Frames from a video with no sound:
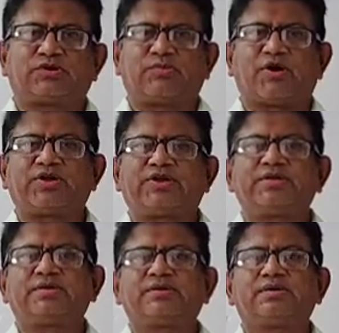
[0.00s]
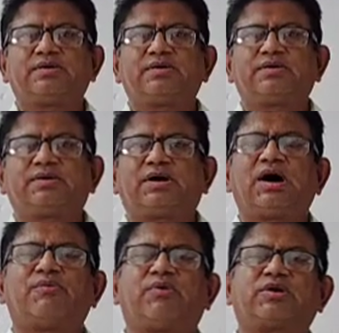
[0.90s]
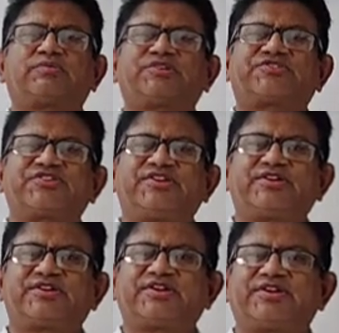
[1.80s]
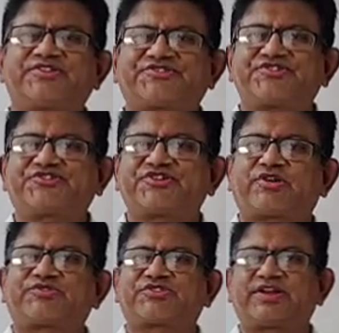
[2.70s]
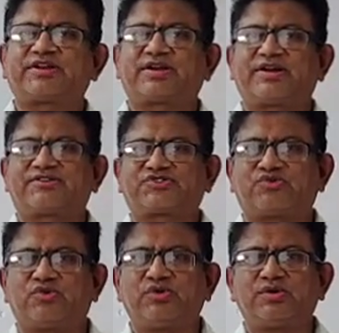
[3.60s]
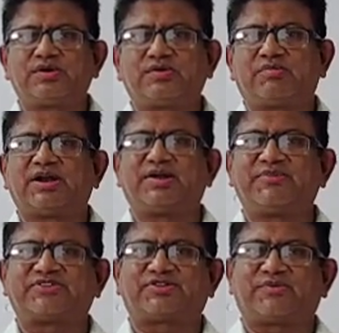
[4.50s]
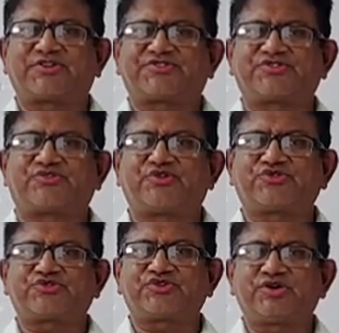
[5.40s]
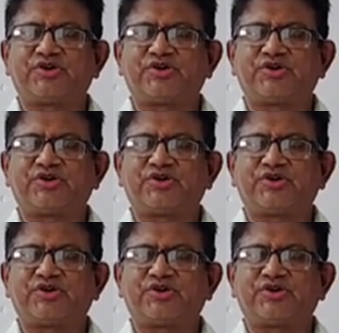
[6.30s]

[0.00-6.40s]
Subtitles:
Good morning. I am one of the senior English teacher of St. Clair School. My name is Devashish Ghosh.